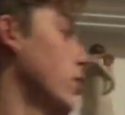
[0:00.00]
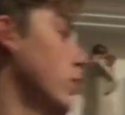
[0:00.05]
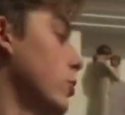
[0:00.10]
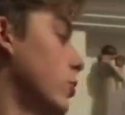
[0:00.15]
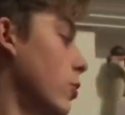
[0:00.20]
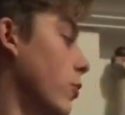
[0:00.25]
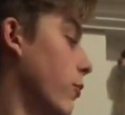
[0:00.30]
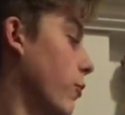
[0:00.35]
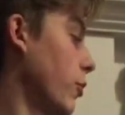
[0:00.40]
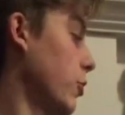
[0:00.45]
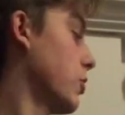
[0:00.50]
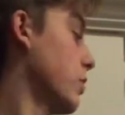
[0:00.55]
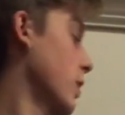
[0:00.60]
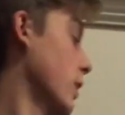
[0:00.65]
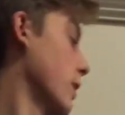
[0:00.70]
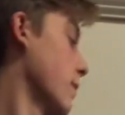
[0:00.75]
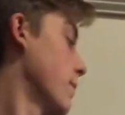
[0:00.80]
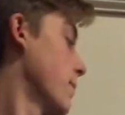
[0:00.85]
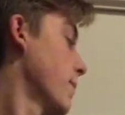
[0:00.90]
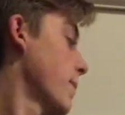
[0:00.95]
So
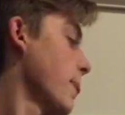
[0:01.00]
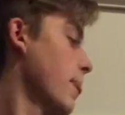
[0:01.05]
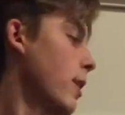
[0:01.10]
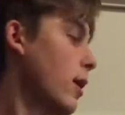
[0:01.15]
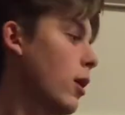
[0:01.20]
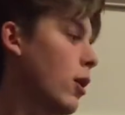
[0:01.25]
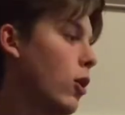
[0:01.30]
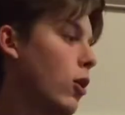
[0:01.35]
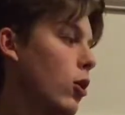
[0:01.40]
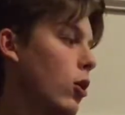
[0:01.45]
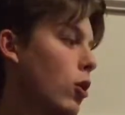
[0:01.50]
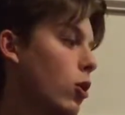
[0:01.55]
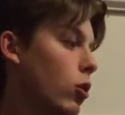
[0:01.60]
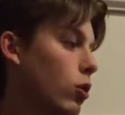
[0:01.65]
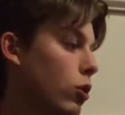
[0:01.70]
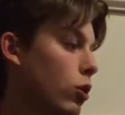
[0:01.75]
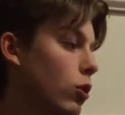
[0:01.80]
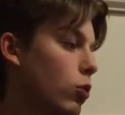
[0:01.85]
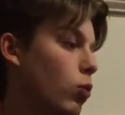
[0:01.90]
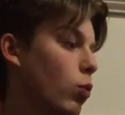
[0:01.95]
firstly,
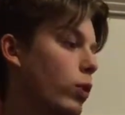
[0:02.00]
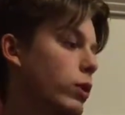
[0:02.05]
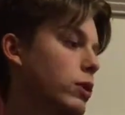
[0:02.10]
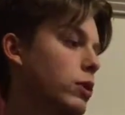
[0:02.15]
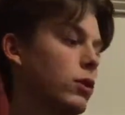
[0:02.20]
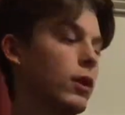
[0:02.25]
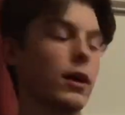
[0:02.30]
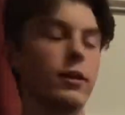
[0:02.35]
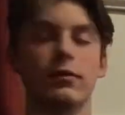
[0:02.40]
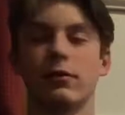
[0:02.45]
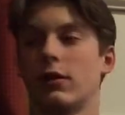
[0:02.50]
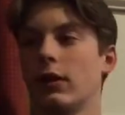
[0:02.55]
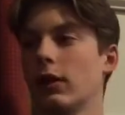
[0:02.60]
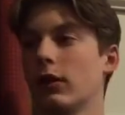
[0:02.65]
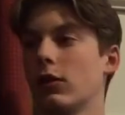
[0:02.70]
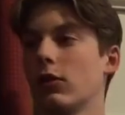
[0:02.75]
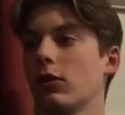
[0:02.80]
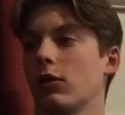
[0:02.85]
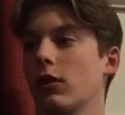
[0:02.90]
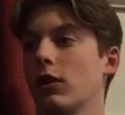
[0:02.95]
what do you guys
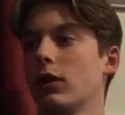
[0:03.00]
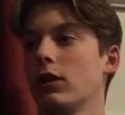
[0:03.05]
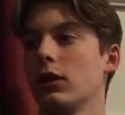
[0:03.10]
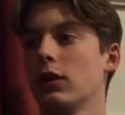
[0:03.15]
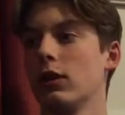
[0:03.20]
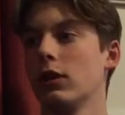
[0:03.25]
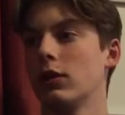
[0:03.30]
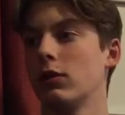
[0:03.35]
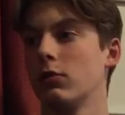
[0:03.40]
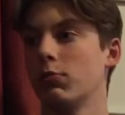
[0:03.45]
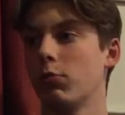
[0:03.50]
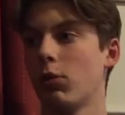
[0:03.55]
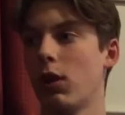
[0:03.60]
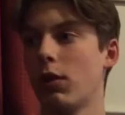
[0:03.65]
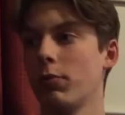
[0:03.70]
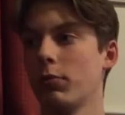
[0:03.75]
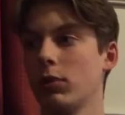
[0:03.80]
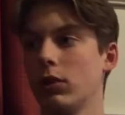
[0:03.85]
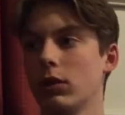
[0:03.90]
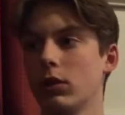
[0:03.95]
think you're going to need to
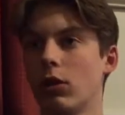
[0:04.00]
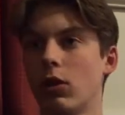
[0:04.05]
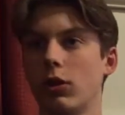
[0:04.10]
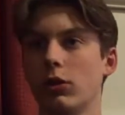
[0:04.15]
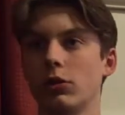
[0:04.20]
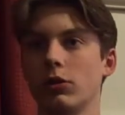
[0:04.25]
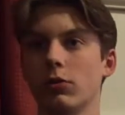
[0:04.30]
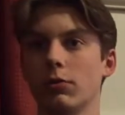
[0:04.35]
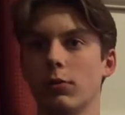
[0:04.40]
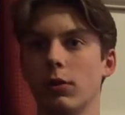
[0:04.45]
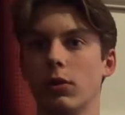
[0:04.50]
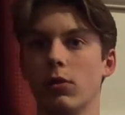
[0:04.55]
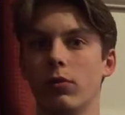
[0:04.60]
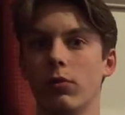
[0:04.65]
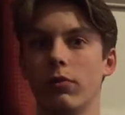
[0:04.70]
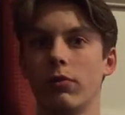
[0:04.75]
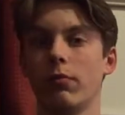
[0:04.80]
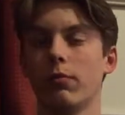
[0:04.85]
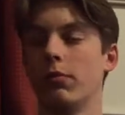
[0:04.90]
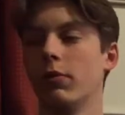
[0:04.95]
properly launch your
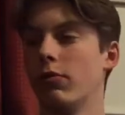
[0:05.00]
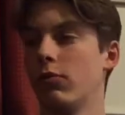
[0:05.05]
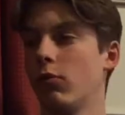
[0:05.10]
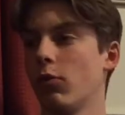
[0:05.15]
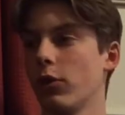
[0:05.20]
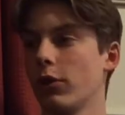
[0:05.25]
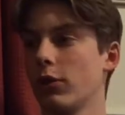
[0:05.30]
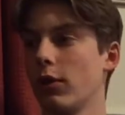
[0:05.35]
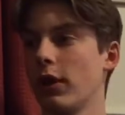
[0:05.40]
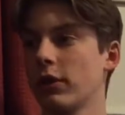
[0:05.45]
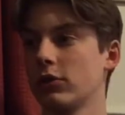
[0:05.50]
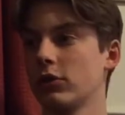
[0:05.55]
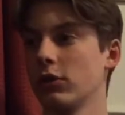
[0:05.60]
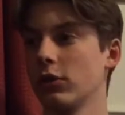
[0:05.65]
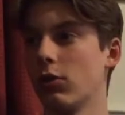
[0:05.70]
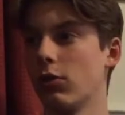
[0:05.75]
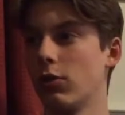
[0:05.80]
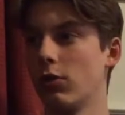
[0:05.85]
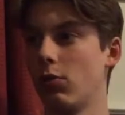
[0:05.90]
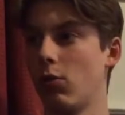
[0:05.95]
boat before you
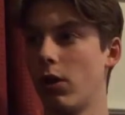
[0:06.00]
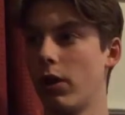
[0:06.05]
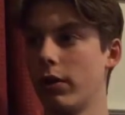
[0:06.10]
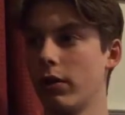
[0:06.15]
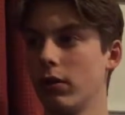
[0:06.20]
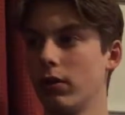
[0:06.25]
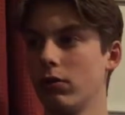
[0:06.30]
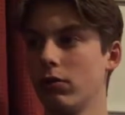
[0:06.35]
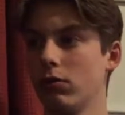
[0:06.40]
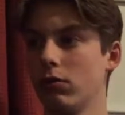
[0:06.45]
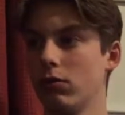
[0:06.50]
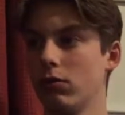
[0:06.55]
actually go in the water?